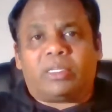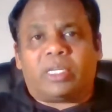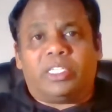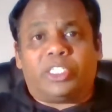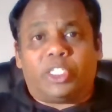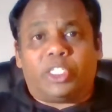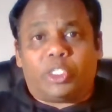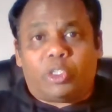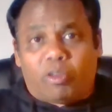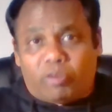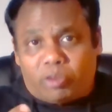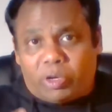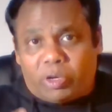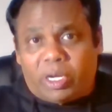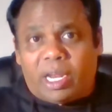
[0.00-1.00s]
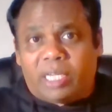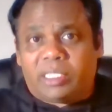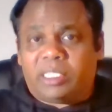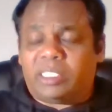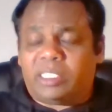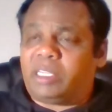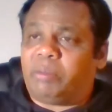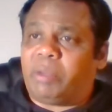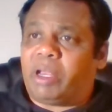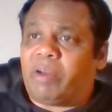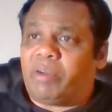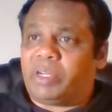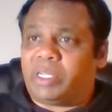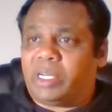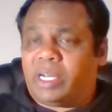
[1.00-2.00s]
consists of 3 licensed
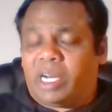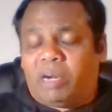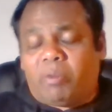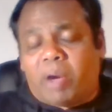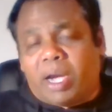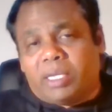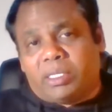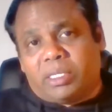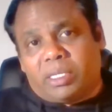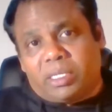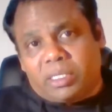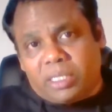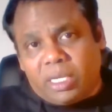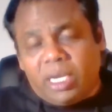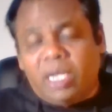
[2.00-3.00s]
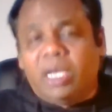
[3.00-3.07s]
immigration advisors,